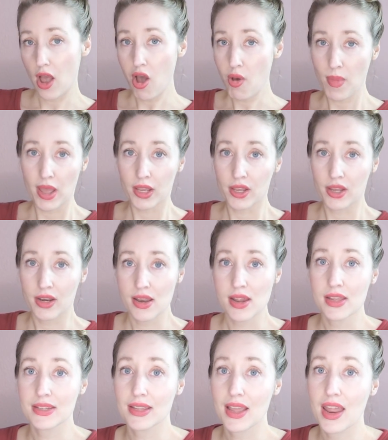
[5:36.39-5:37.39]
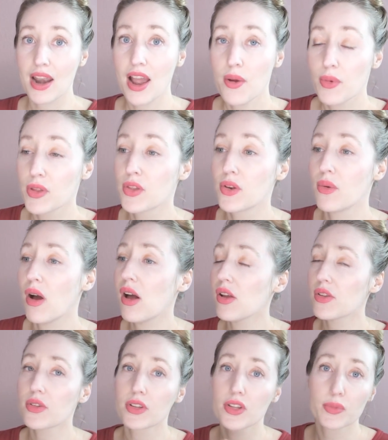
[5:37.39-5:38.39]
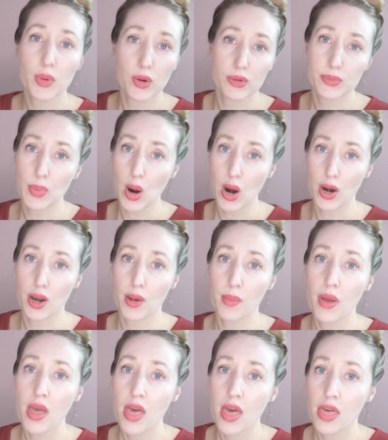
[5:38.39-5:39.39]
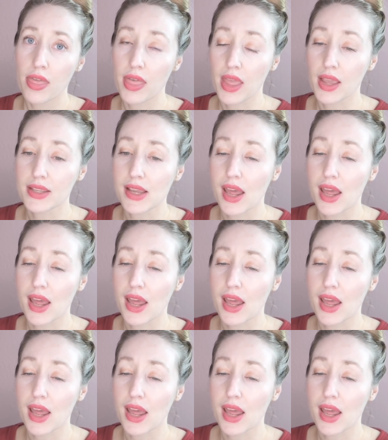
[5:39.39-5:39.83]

Oh my goodness. And I went through all sorts of postpartum things.